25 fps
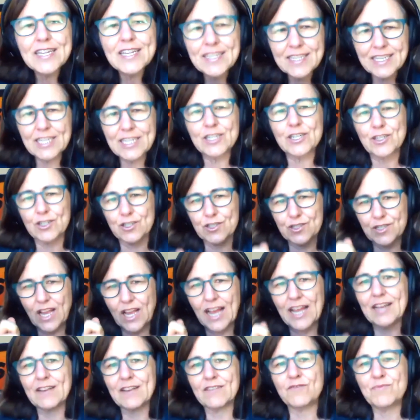years,
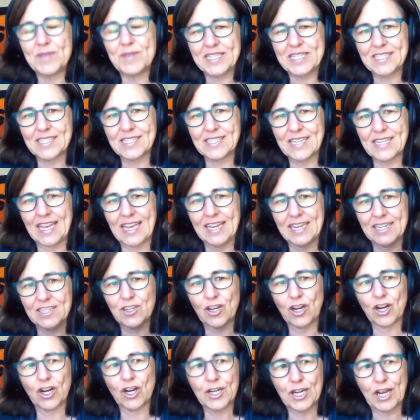I have been saying
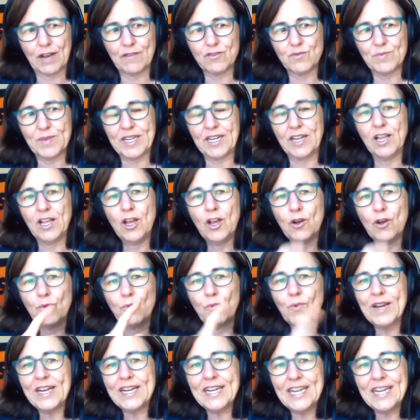to our government,
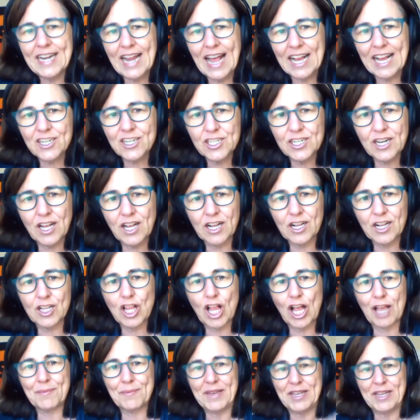we need action on
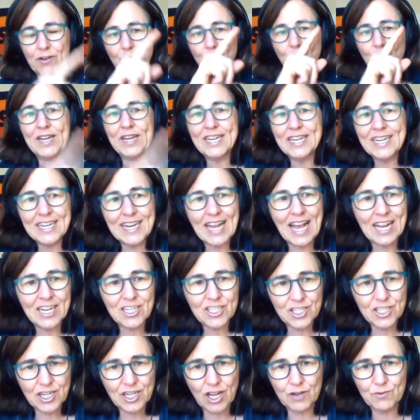climate. We need
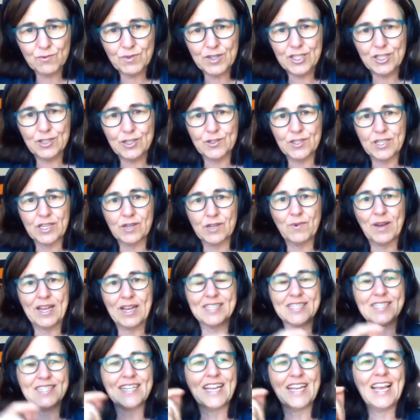action on reducing
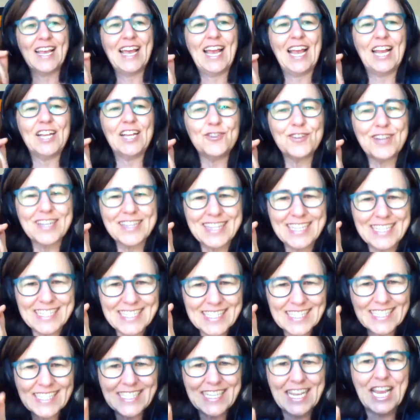waste. And you get the
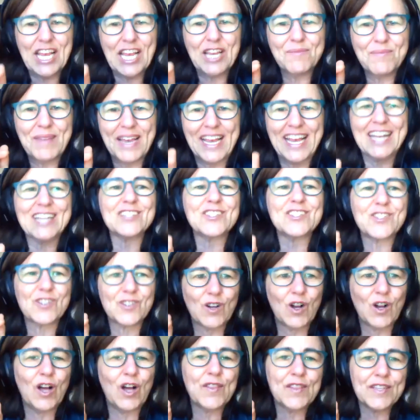same
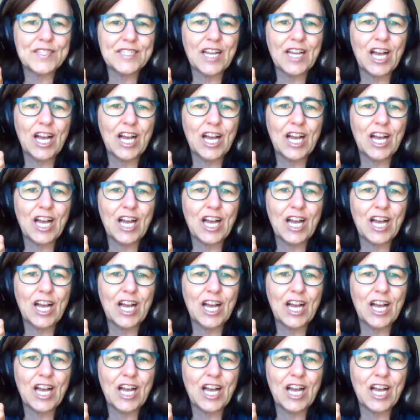answer all the